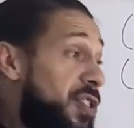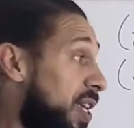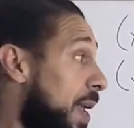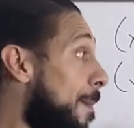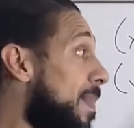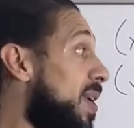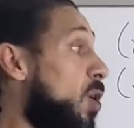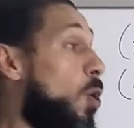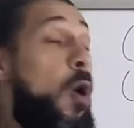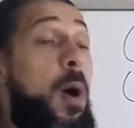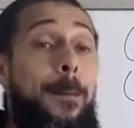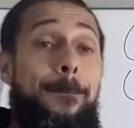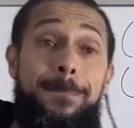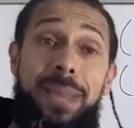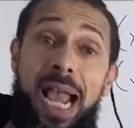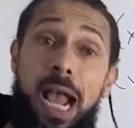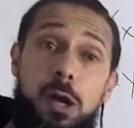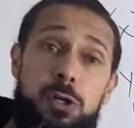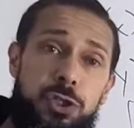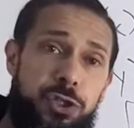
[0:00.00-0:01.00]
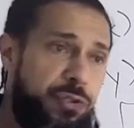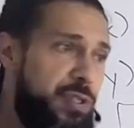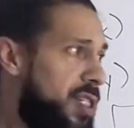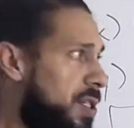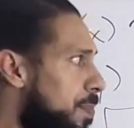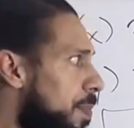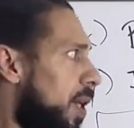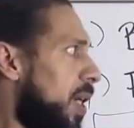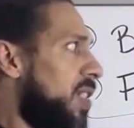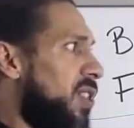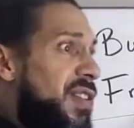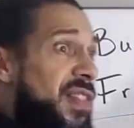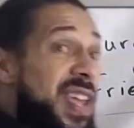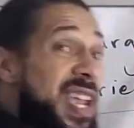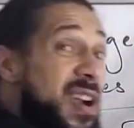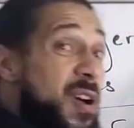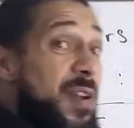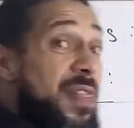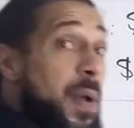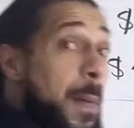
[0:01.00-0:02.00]
can be called boundaries because they
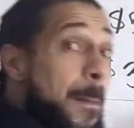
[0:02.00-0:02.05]
are the